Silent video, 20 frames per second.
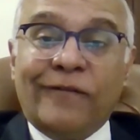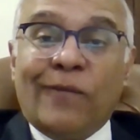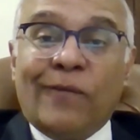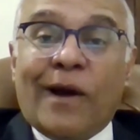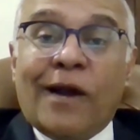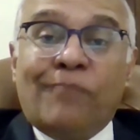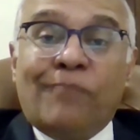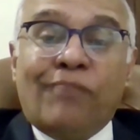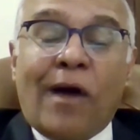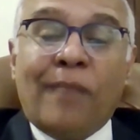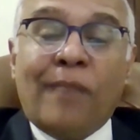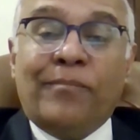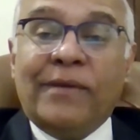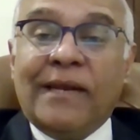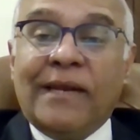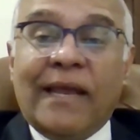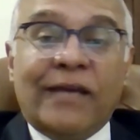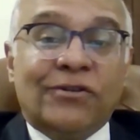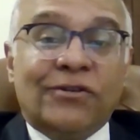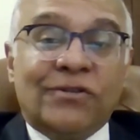And
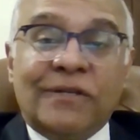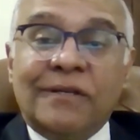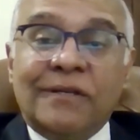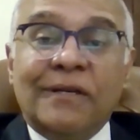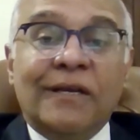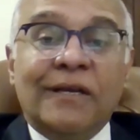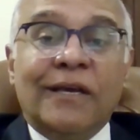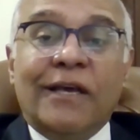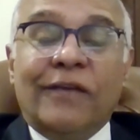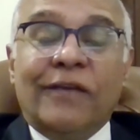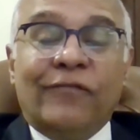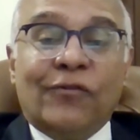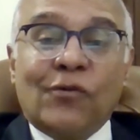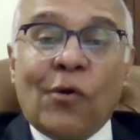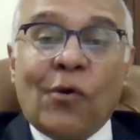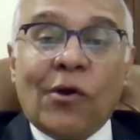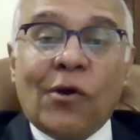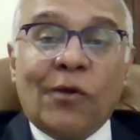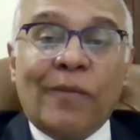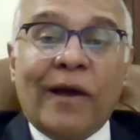so if a world
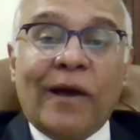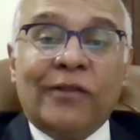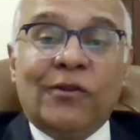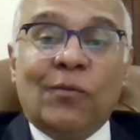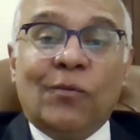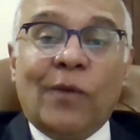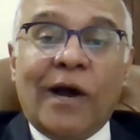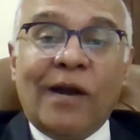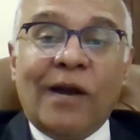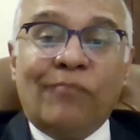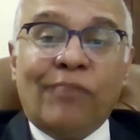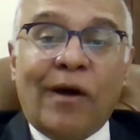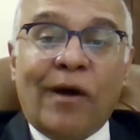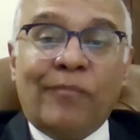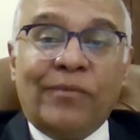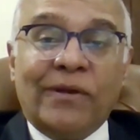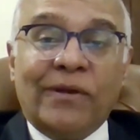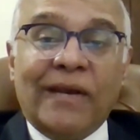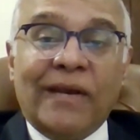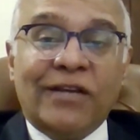population, if you
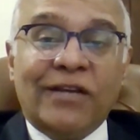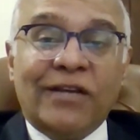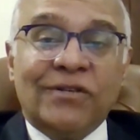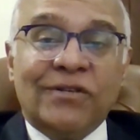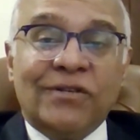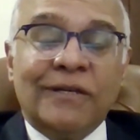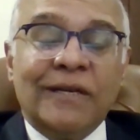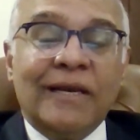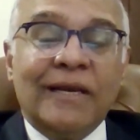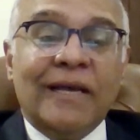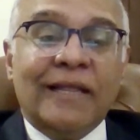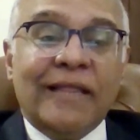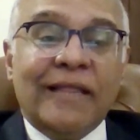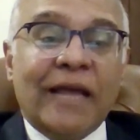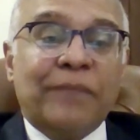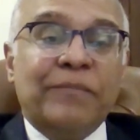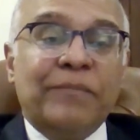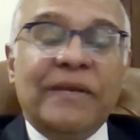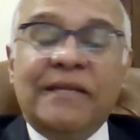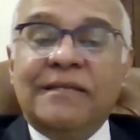talk about the world
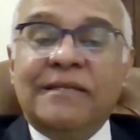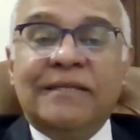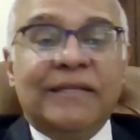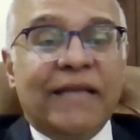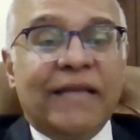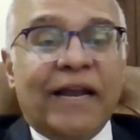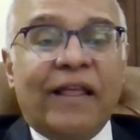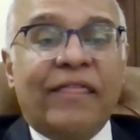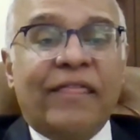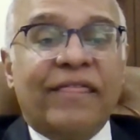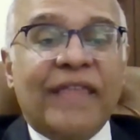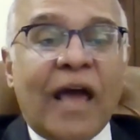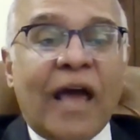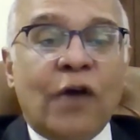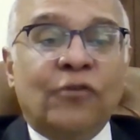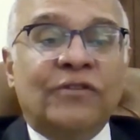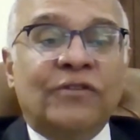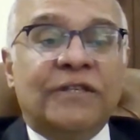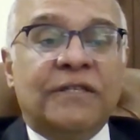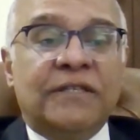population,
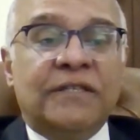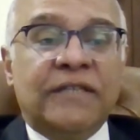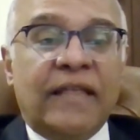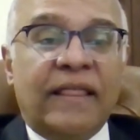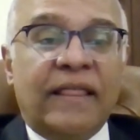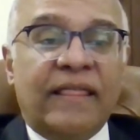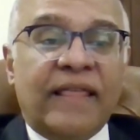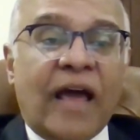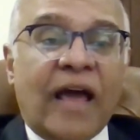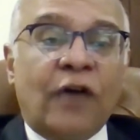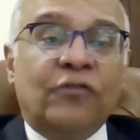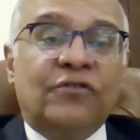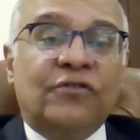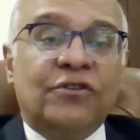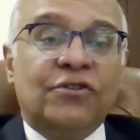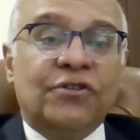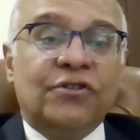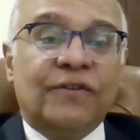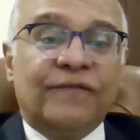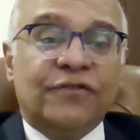that means there are
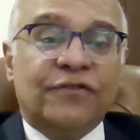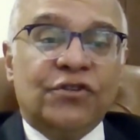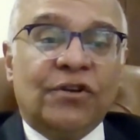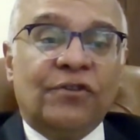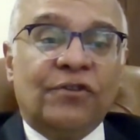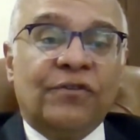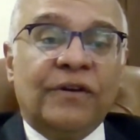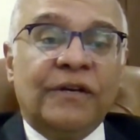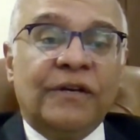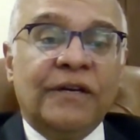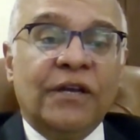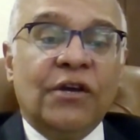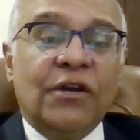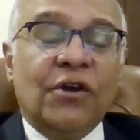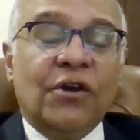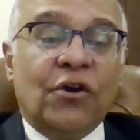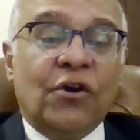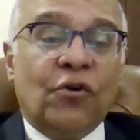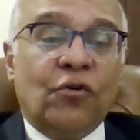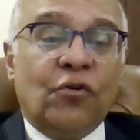thousands and
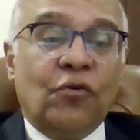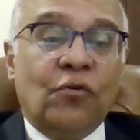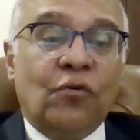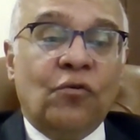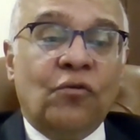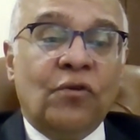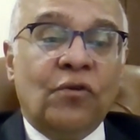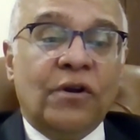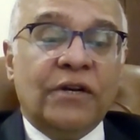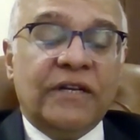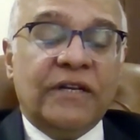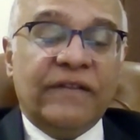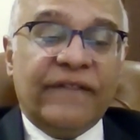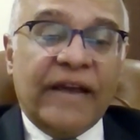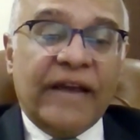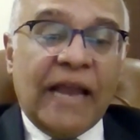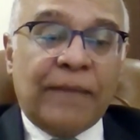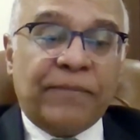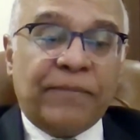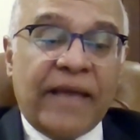thousands of children
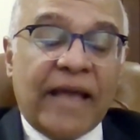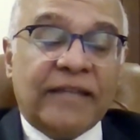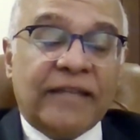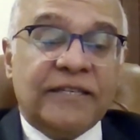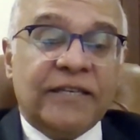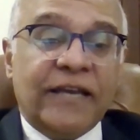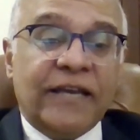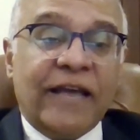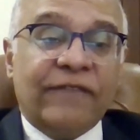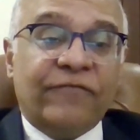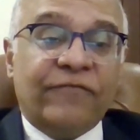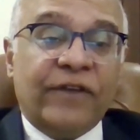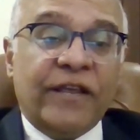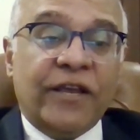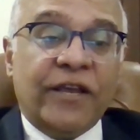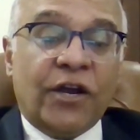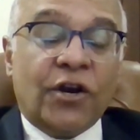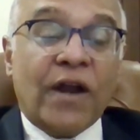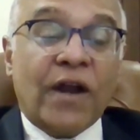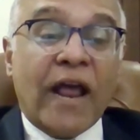who
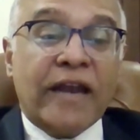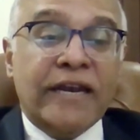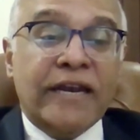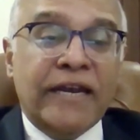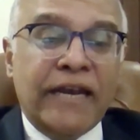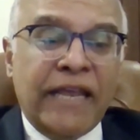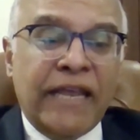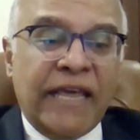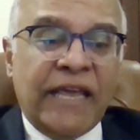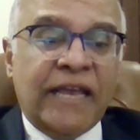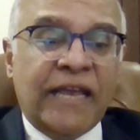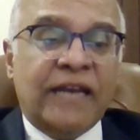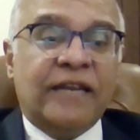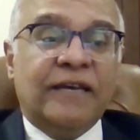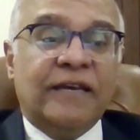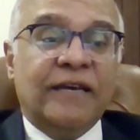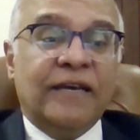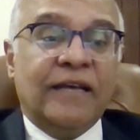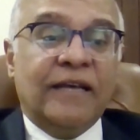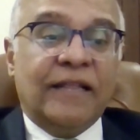develop cancer
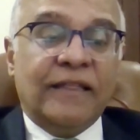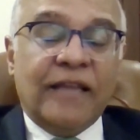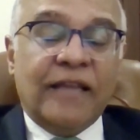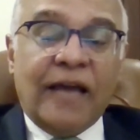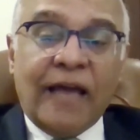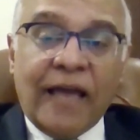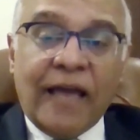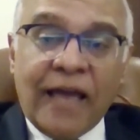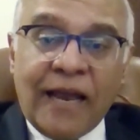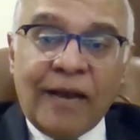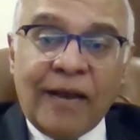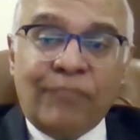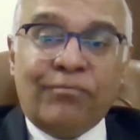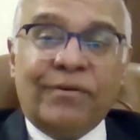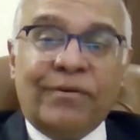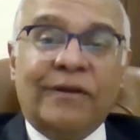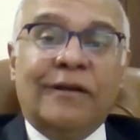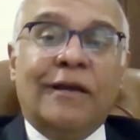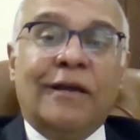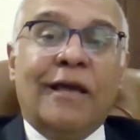every year and
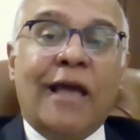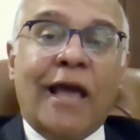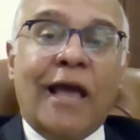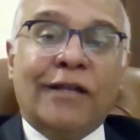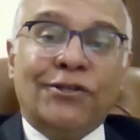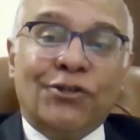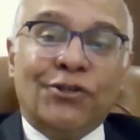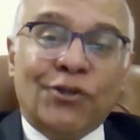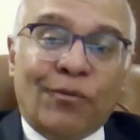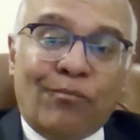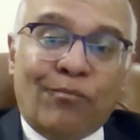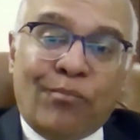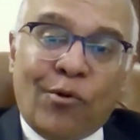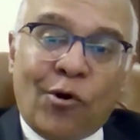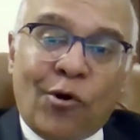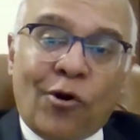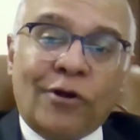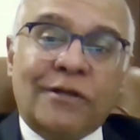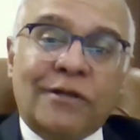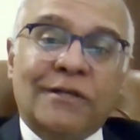need the
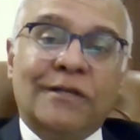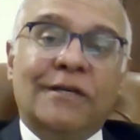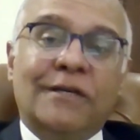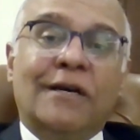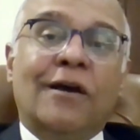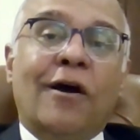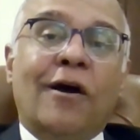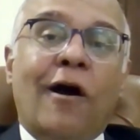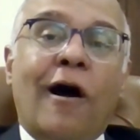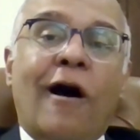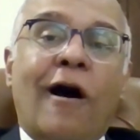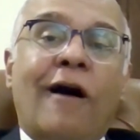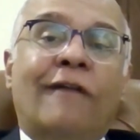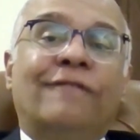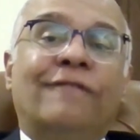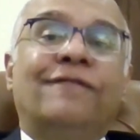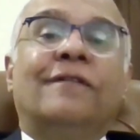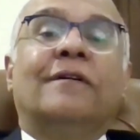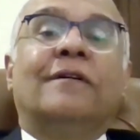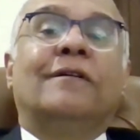help and
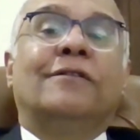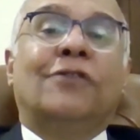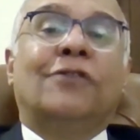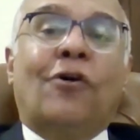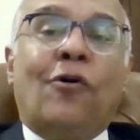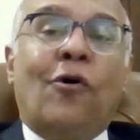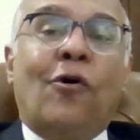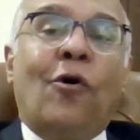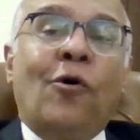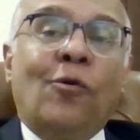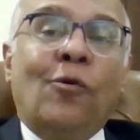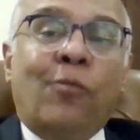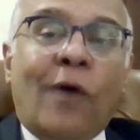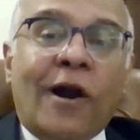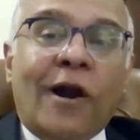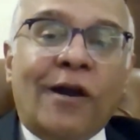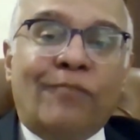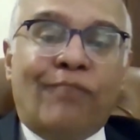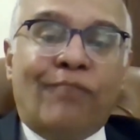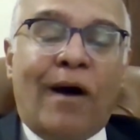support
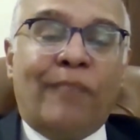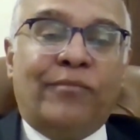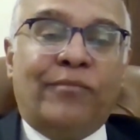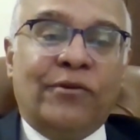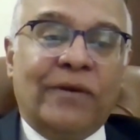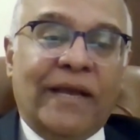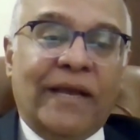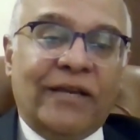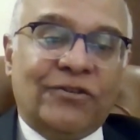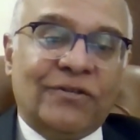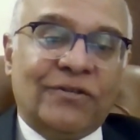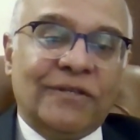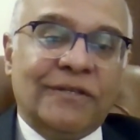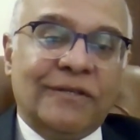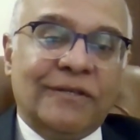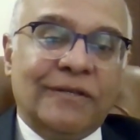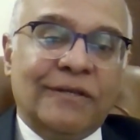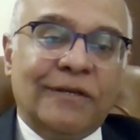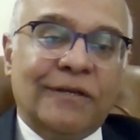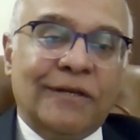of the whole
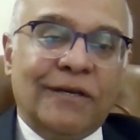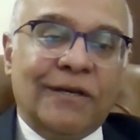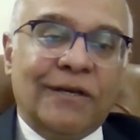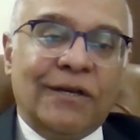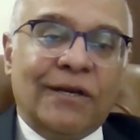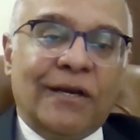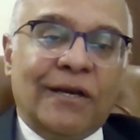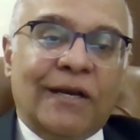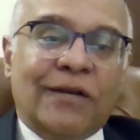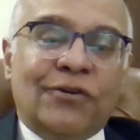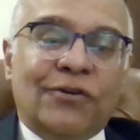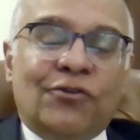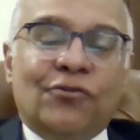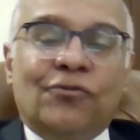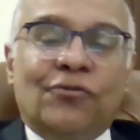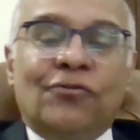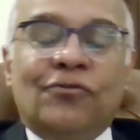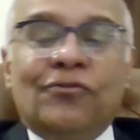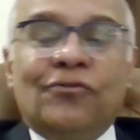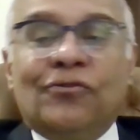world population
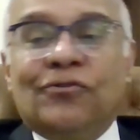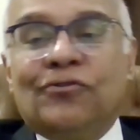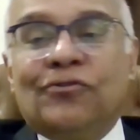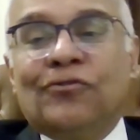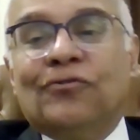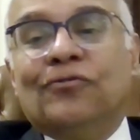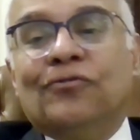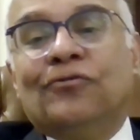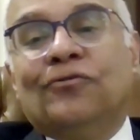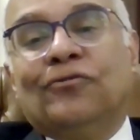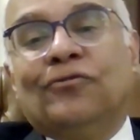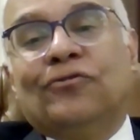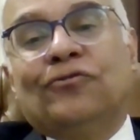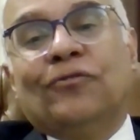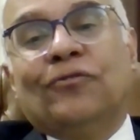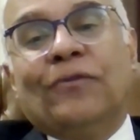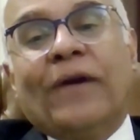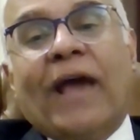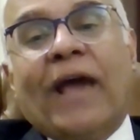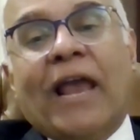
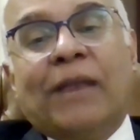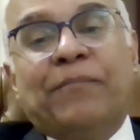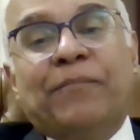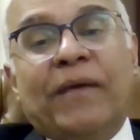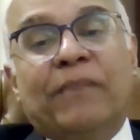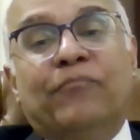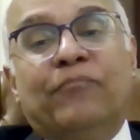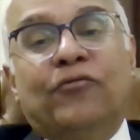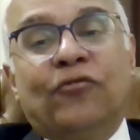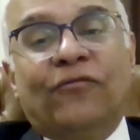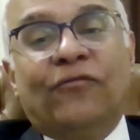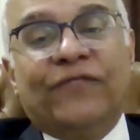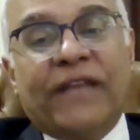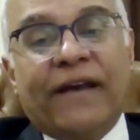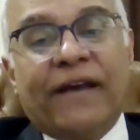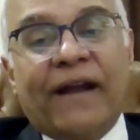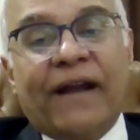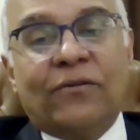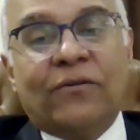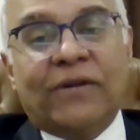to
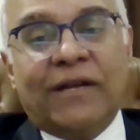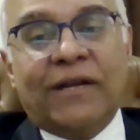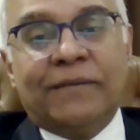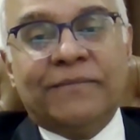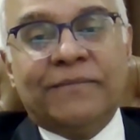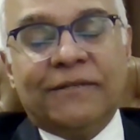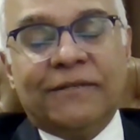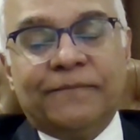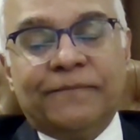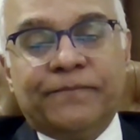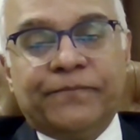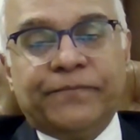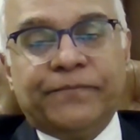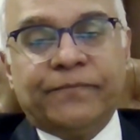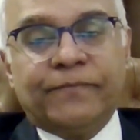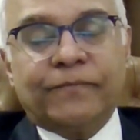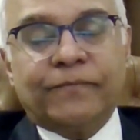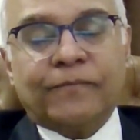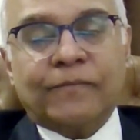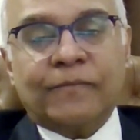help improve
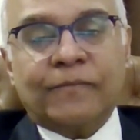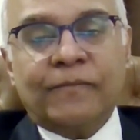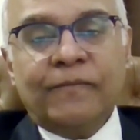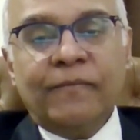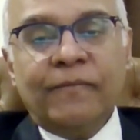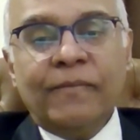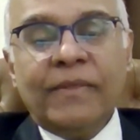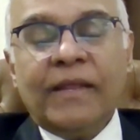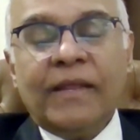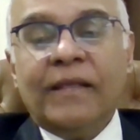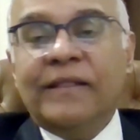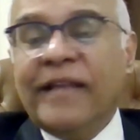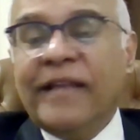their outcomes.